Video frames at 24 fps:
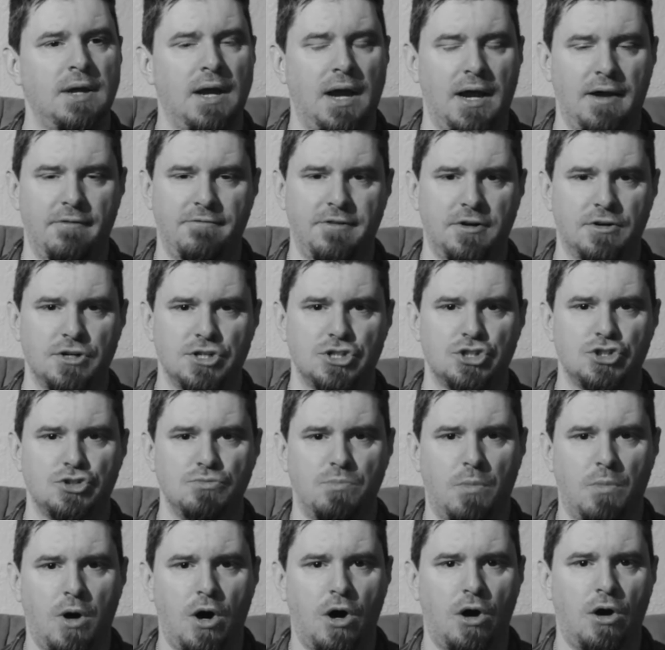A very
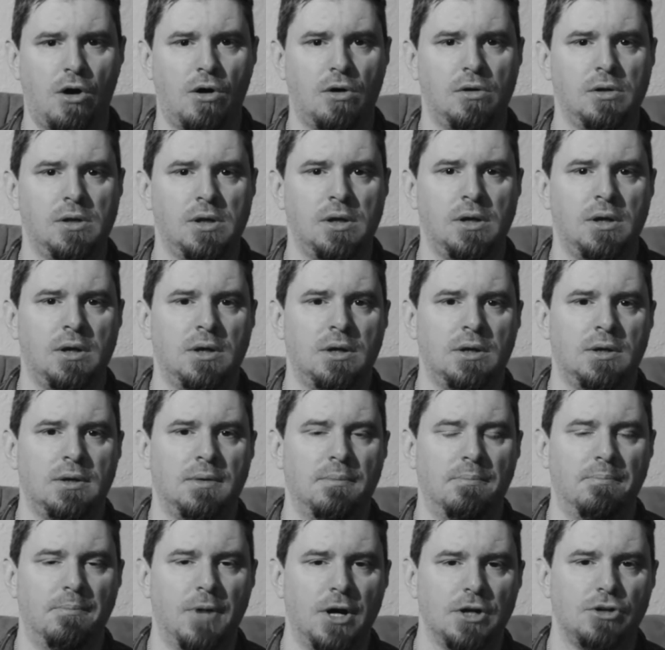small
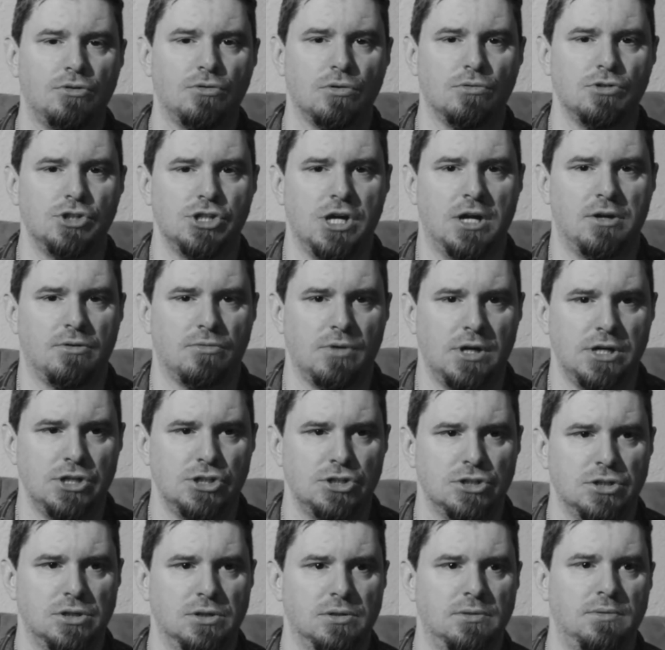micro
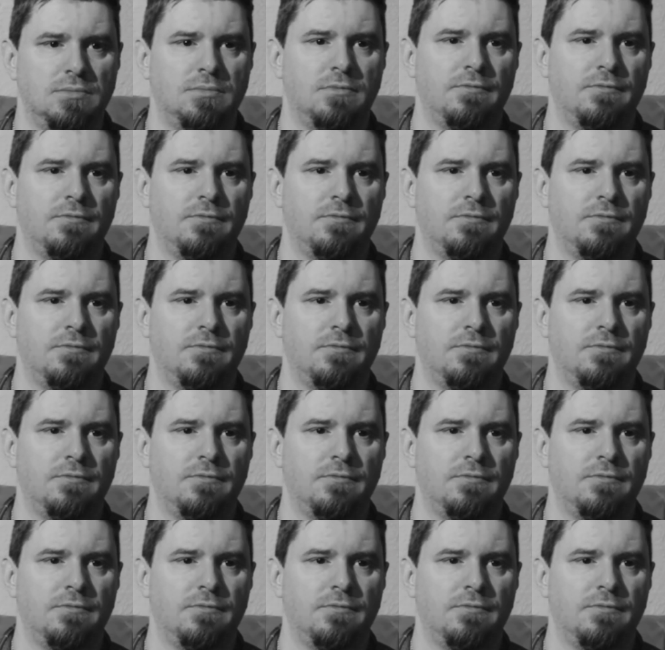generation,